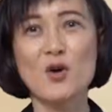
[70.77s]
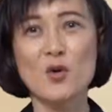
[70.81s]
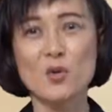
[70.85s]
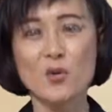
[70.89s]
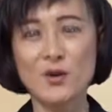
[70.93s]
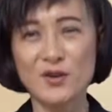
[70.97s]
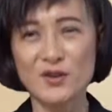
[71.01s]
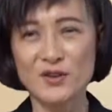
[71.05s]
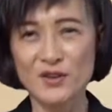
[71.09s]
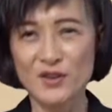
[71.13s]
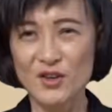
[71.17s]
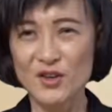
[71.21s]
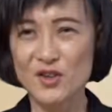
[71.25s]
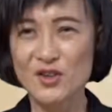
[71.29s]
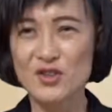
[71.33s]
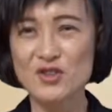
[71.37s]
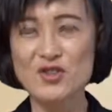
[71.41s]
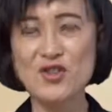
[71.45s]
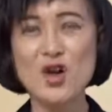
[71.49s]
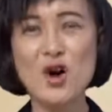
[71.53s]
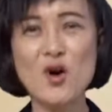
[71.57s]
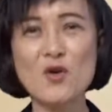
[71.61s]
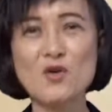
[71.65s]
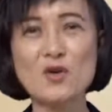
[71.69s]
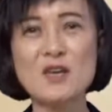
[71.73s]
with
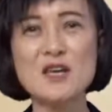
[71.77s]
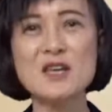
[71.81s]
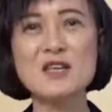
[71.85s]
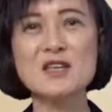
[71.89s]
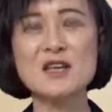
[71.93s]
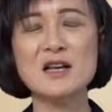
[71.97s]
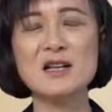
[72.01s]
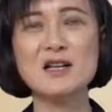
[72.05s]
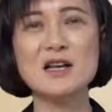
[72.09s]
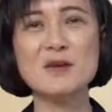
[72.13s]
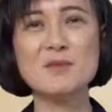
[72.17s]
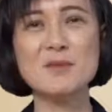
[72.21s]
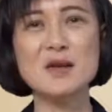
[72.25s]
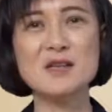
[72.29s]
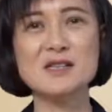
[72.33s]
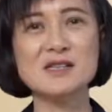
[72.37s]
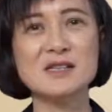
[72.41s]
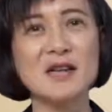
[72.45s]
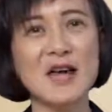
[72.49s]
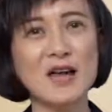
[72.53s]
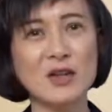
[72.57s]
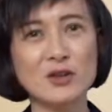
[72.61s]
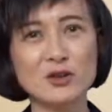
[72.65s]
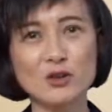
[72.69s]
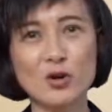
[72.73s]
no inner limits
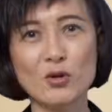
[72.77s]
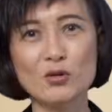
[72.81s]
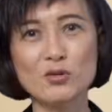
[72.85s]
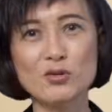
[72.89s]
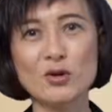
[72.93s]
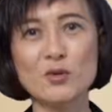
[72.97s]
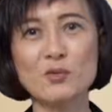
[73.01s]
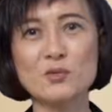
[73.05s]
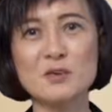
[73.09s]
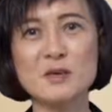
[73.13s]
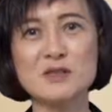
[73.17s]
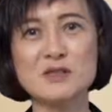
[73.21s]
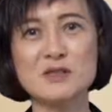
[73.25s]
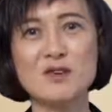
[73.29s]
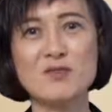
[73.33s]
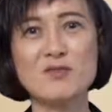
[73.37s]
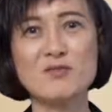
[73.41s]
and total peace of